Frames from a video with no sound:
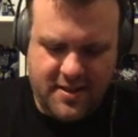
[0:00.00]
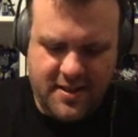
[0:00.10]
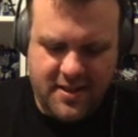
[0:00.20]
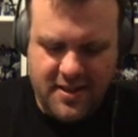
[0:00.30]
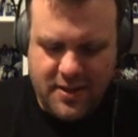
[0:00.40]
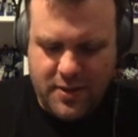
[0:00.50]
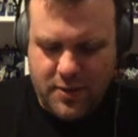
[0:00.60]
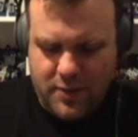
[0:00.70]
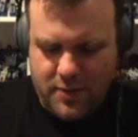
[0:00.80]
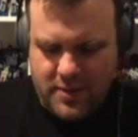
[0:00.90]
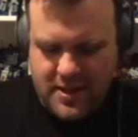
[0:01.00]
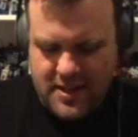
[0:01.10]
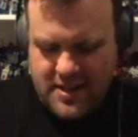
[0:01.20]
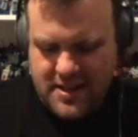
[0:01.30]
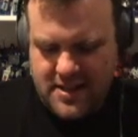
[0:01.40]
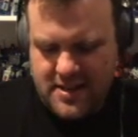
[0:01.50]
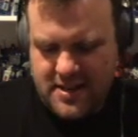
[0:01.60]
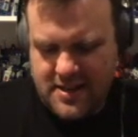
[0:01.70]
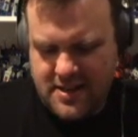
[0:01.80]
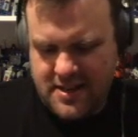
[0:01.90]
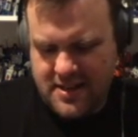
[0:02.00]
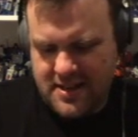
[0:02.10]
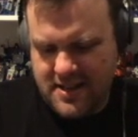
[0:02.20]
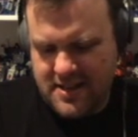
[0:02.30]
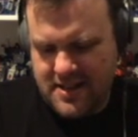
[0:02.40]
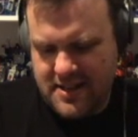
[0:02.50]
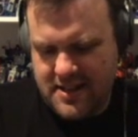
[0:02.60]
[no speech]